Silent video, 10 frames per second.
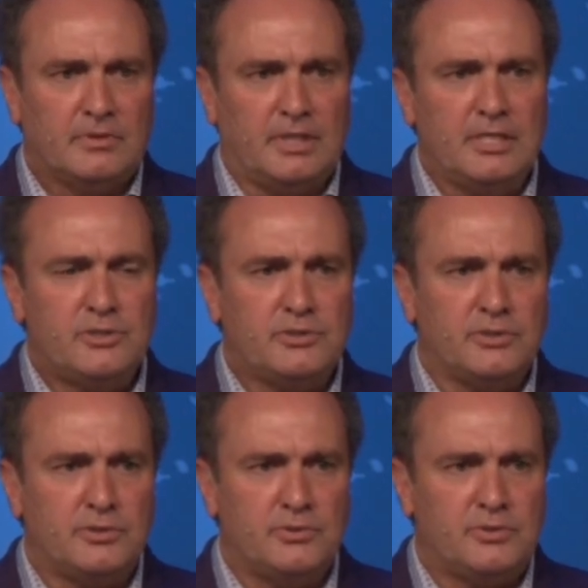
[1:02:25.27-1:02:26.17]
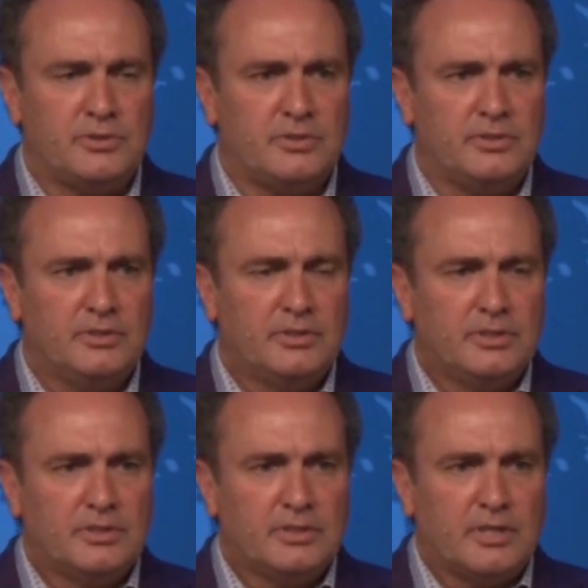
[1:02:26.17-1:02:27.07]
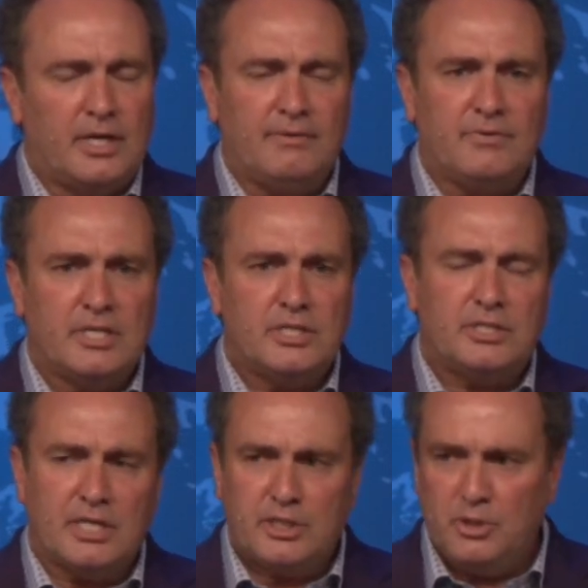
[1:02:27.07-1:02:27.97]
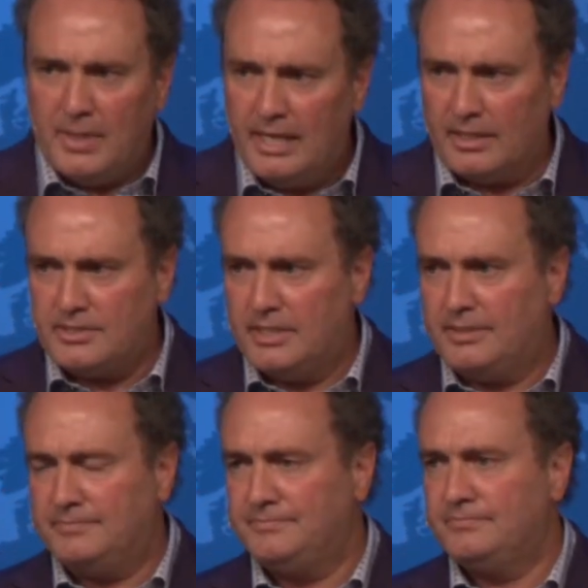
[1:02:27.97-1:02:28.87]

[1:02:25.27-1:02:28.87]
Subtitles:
the institution of sexuality.